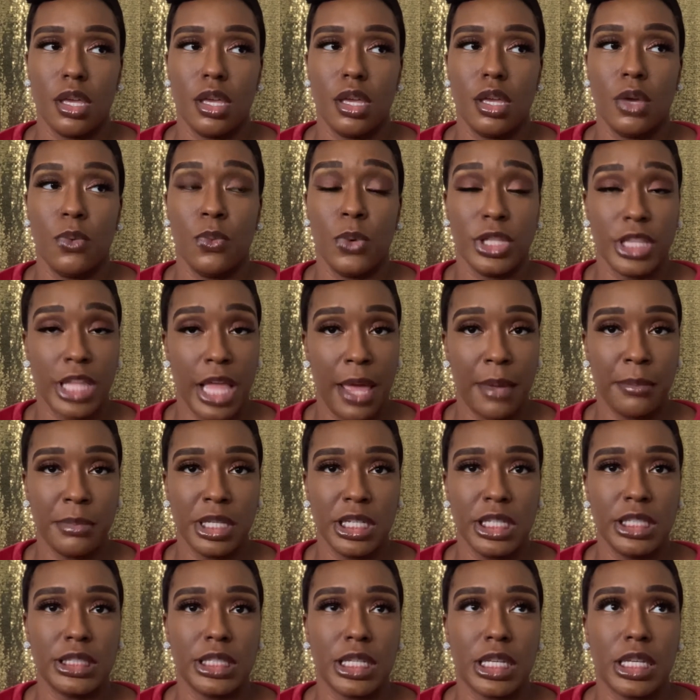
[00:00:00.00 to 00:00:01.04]
What that
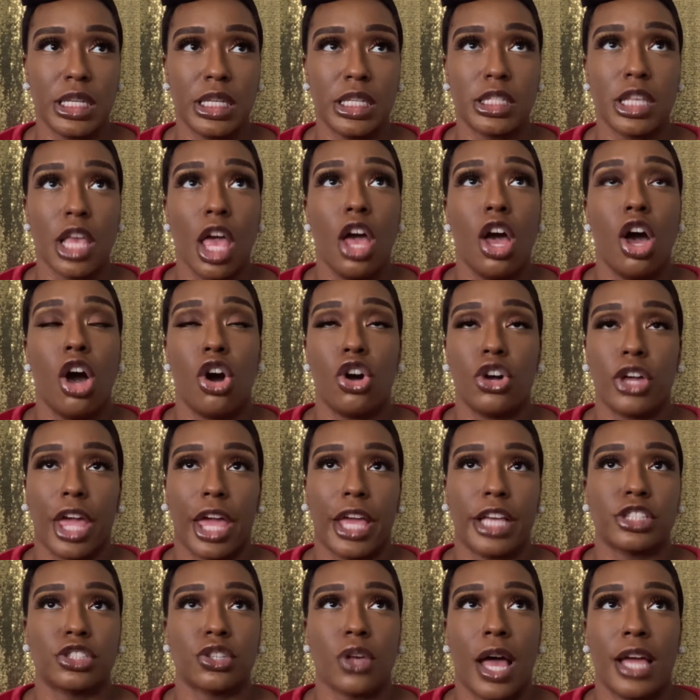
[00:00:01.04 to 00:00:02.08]
means is, okay,
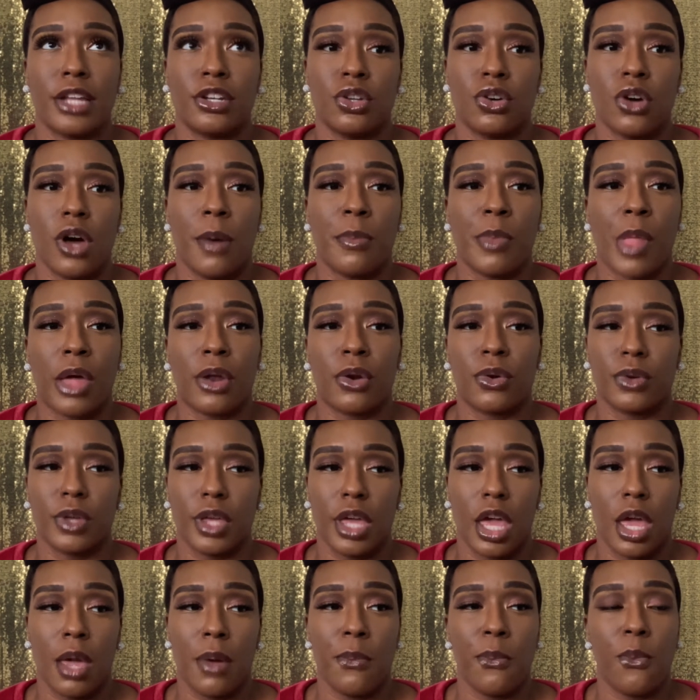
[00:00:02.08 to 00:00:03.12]
so I know I'm not
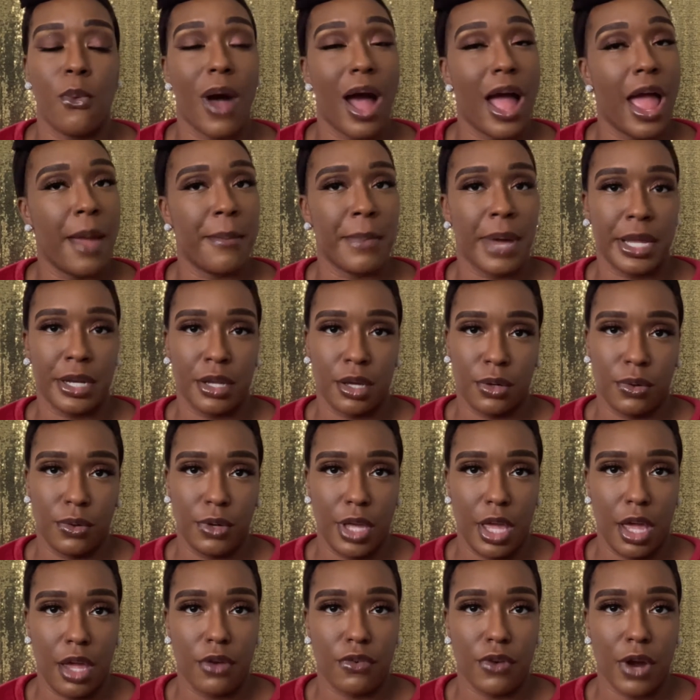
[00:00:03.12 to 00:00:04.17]
okay. Why am I not
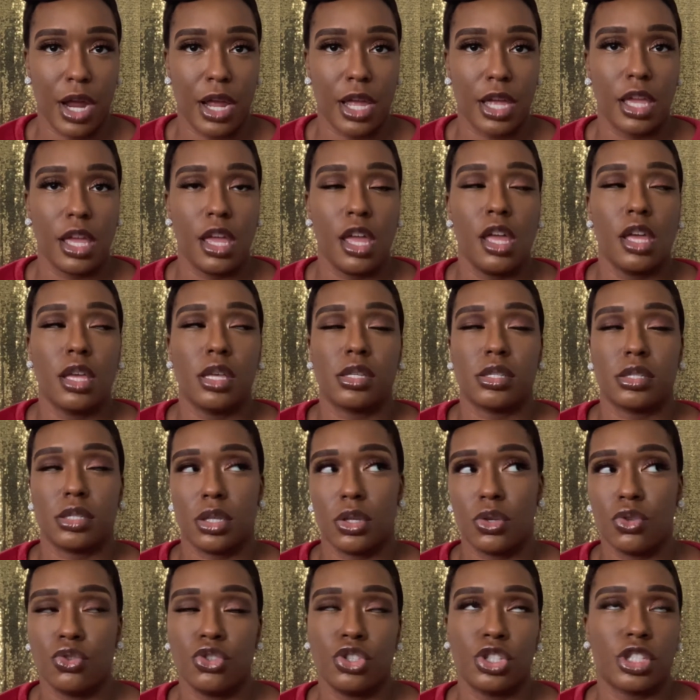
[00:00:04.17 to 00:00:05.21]
okay, right? So
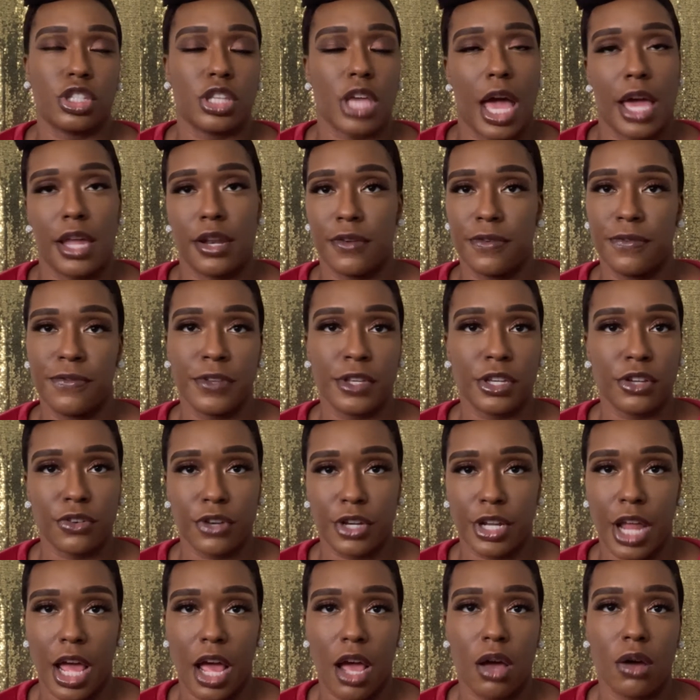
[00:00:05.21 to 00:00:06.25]
you just kind of figure it
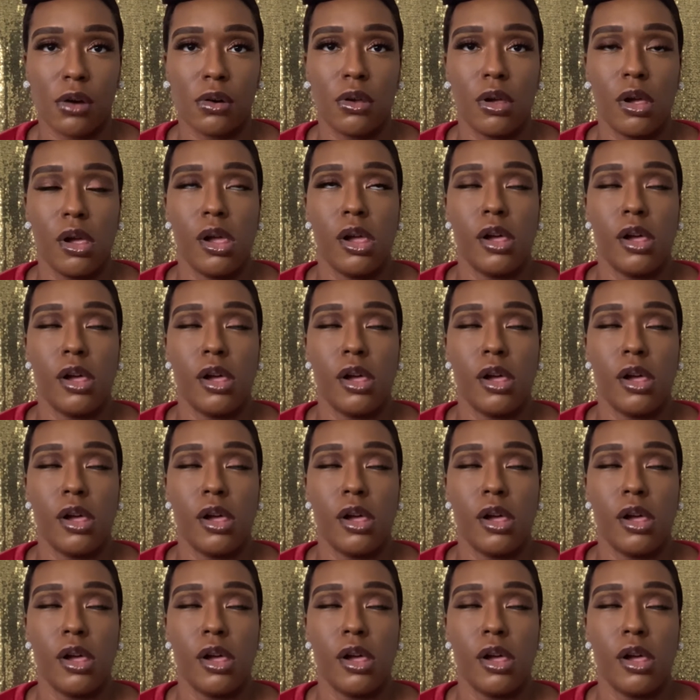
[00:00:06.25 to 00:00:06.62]
out.